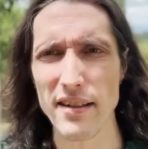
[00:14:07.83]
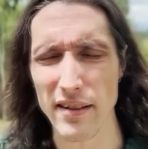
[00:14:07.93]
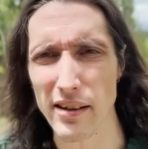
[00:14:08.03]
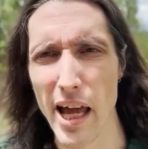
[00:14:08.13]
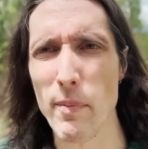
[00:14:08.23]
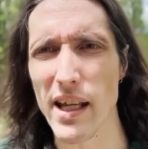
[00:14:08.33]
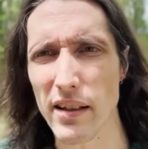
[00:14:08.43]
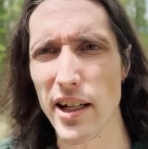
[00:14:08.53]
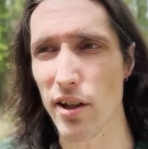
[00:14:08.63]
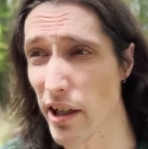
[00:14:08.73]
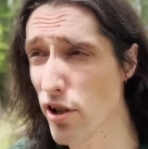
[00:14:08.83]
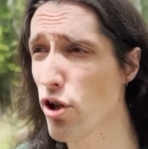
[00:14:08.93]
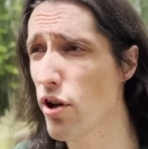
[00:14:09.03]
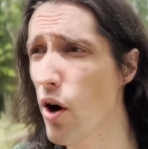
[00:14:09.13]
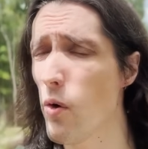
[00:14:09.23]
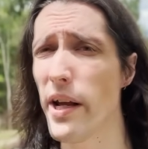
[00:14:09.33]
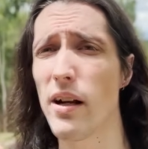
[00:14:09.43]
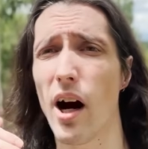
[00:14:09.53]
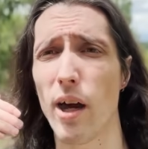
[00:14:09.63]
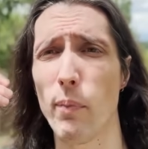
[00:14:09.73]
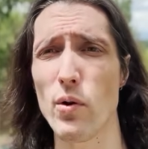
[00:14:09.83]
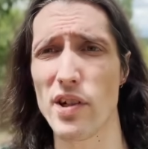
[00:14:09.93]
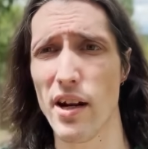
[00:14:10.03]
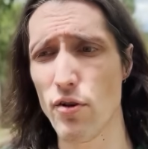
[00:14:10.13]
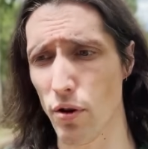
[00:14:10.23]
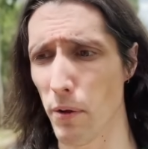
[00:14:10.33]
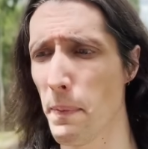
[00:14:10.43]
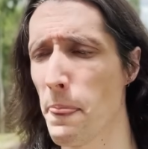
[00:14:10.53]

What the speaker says: the lemming leader, is showing our potential.